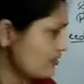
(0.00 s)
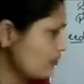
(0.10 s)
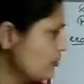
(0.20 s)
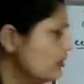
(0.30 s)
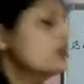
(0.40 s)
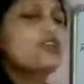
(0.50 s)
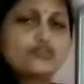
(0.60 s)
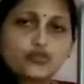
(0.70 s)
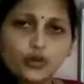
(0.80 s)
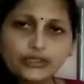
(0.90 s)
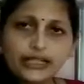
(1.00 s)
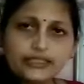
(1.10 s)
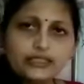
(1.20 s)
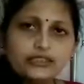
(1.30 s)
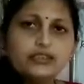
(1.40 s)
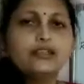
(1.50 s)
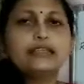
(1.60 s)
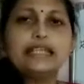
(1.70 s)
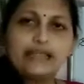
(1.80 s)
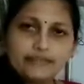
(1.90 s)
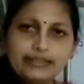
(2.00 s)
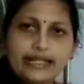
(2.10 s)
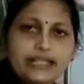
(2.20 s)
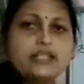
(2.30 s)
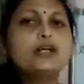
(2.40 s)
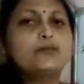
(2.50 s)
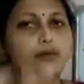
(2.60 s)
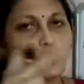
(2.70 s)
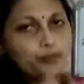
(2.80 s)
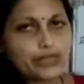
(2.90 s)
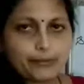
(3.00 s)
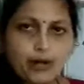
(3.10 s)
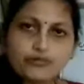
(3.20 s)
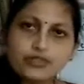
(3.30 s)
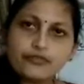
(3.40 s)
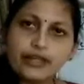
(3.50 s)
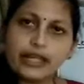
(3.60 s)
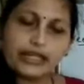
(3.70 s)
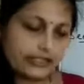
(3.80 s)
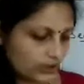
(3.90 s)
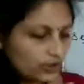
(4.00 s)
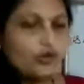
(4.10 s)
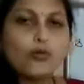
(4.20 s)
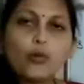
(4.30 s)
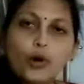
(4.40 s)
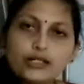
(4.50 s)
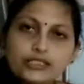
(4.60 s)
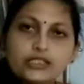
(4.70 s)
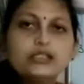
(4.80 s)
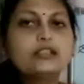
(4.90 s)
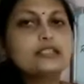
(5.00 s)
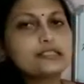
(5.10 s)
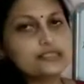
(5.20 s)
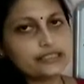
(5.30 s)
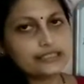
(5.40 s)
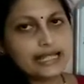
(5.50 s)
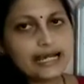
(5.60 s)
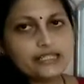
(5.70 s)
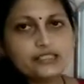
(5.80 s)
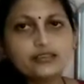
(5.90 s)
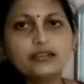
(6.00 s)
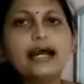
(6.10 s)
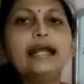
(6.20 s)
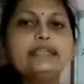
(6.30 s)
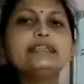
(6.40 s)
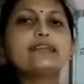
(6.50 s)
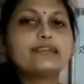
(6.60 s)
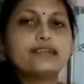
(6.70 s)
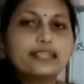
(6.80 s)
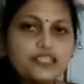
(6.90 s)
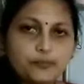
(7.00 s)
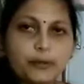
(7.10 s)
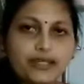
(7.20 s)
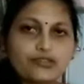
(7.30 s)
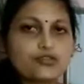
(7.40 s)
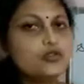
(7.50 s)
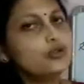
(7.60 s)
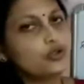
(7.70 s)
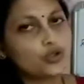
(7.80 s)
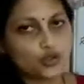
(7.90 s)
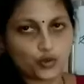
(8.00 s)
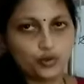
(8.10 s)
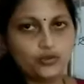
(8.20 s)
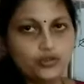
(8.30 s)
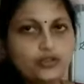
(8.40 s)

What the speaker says: So that they will get proper amount of air, water, sunlight and necessary space to grow.